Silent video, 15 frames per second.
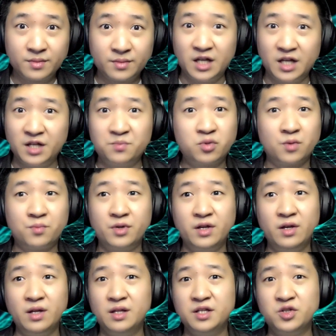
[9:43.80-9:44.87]
and it
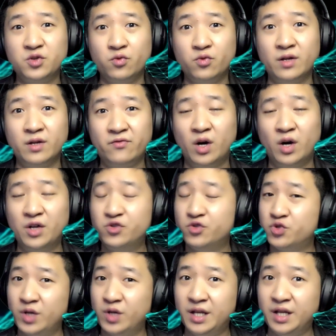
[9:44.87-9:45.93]
probably need to wait 1 to
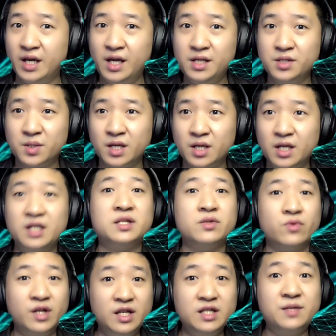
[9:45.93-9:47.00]
3 days. Okay, it
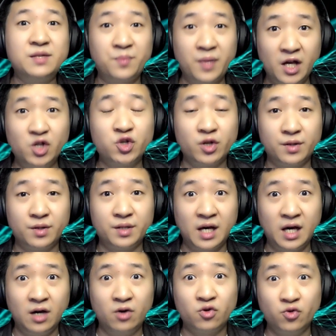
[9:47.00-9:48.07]
really depends on
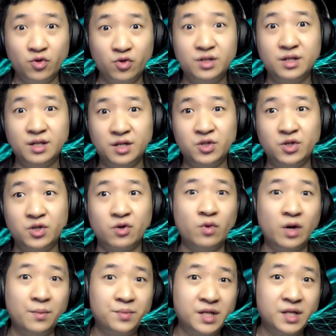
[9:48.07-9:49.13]
how good is your
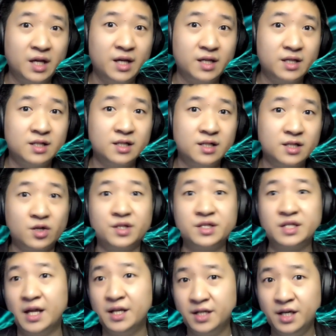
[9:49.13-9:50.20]
website
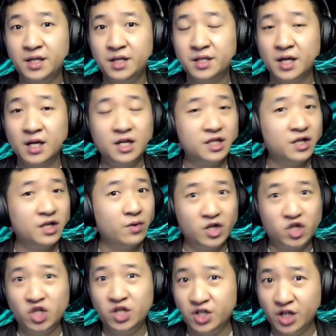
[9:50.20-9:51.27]
content is. They will
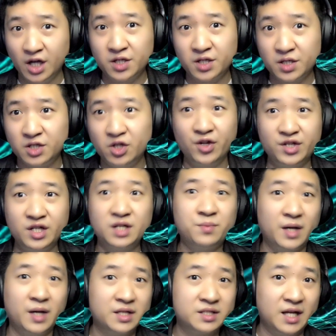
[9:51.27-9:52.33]
actually judge not just
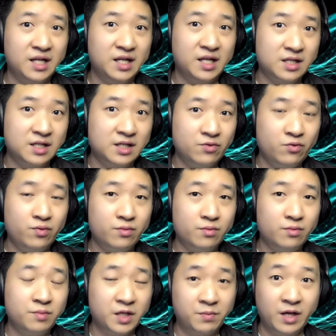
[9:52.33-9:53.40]
by technical
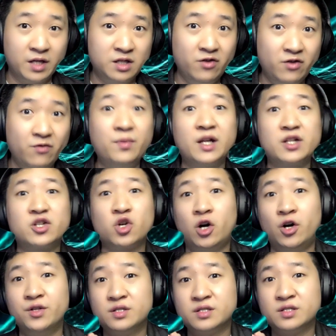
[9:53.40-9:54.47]
perspective but
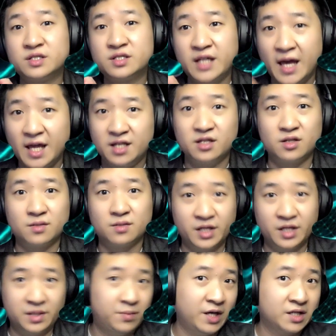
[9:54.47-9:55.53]
content
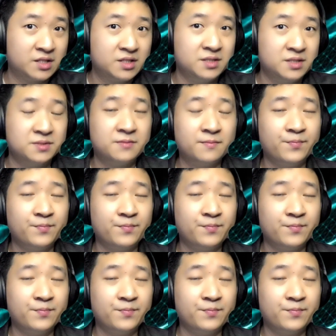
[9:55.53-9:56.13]
perspective.